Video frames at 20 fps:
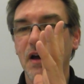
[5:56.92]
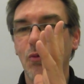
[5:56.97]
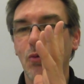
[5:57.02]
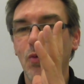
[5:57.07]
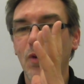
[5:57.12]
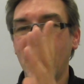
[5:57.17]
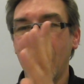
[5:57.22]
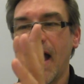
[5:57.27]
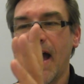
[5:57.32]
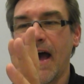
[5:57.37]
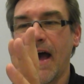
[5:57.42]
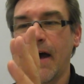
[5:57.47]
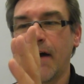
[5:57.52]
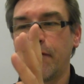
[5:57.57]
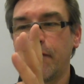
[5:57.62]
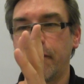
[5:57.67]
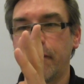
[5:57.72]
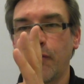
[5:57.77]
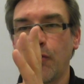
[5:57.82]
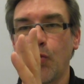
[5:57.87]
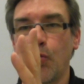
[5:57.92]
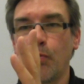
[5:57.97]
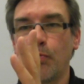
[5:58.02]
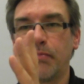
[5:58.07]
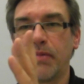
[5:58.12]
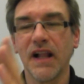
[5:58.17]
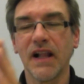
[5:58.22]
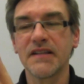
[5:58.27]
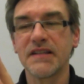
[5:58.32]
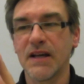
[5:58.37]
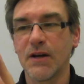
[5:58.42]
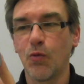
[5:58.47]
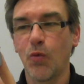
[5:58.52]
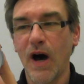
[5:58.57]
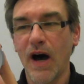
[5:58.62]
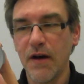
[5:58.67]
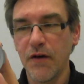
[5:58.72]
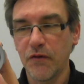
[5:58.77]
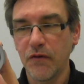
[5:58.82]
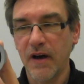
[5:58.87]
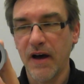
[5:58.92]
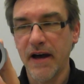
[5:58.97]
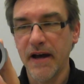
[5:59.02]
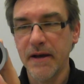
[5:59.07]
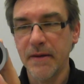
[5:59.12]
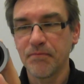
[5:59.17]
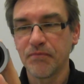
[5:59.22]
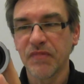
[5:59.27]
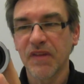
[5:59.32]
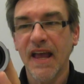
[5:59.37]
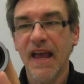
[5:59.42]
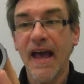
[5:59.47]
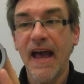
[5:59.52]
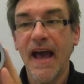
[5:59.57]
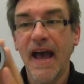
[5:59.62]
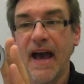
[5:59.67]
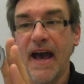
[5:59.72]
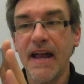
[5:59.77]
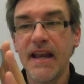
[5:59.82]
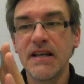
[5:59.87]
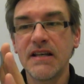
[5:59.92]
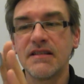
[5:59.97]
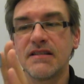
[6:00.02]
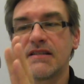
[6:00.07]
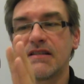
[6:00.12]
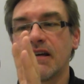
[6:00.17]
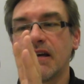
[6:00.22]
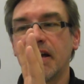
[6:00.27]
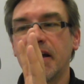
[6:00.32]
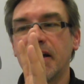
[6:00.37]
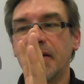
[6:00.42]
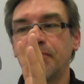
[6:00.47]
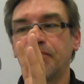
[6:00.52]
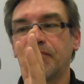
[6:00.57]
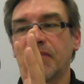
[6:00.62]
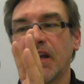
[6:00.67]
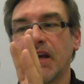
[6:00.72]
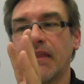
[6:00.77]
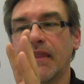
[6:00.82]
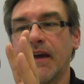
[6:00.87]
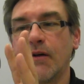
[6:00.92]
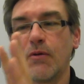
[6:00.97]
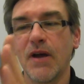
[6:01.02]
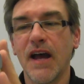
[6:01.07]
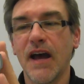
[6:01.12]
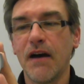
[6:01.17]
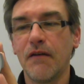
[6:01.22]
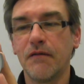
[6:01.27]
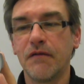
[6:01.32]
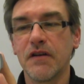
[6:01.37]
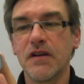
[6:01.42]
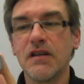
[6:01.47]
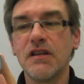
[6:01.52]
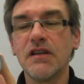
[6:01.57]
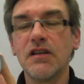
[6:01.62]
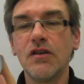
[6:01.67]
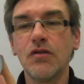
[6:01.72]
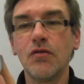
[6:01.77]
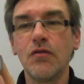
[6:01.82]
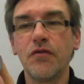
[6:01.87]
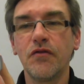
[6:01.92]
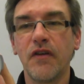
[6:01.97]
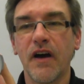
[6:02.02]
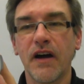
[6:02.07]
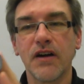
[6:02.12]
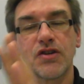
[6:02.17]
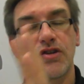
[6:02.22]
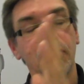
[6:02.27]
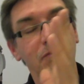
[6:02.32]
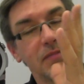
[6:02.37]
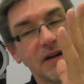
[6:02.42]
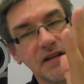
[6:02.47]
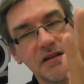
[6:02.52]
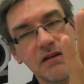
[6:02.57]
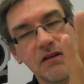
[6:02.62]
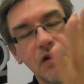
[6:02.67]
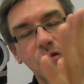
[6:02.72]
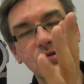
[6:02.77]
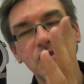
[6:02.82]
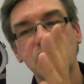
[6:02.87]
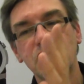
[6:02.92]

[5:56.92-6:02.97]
We have built-in Wi-Fi. And there we have a new function, but no,